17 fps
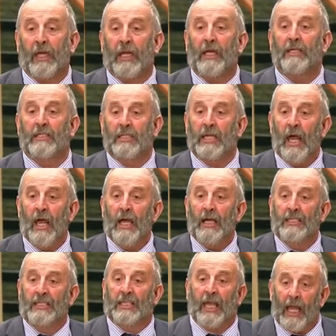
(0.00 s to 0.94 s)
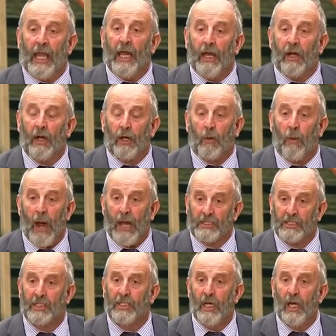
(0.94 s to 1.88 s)
these the silly
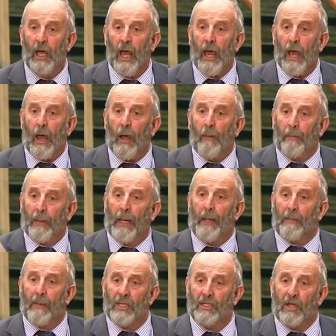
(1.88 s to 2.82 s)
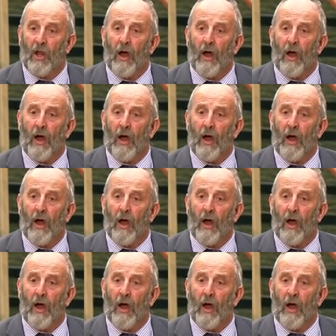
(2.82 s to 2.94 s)
requests. Please, People's